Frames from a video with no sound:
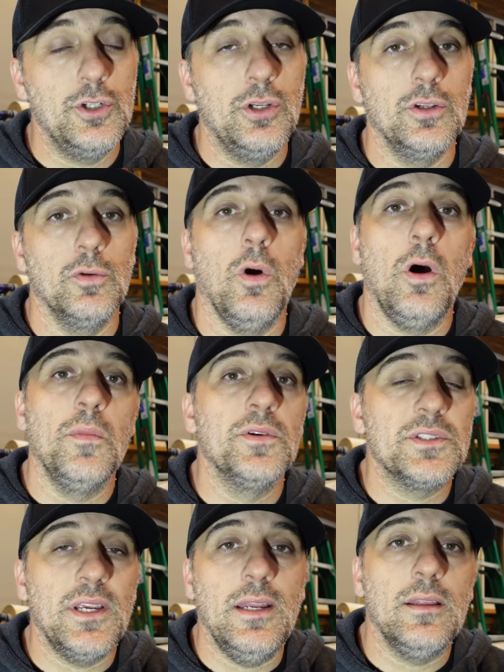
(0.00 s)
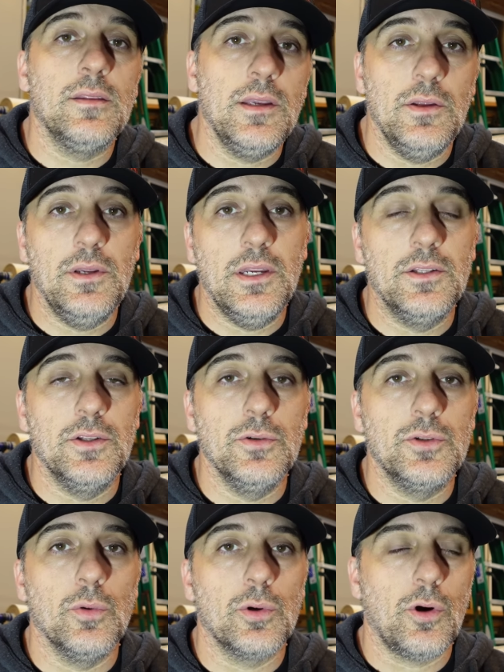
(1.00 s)
you can do almost anything you need to do
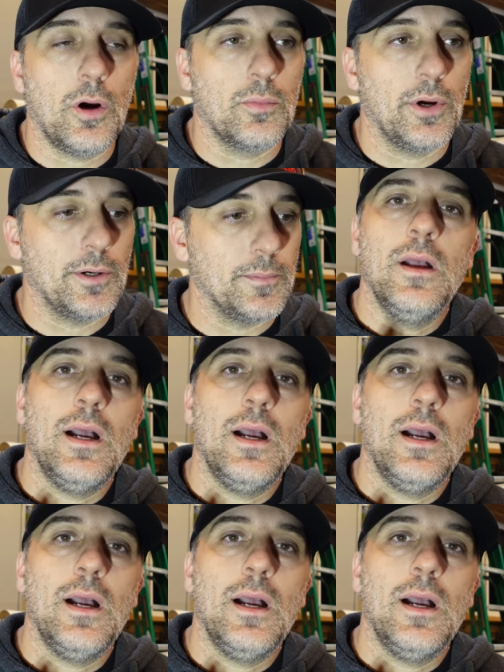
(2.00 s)
to a carburetor.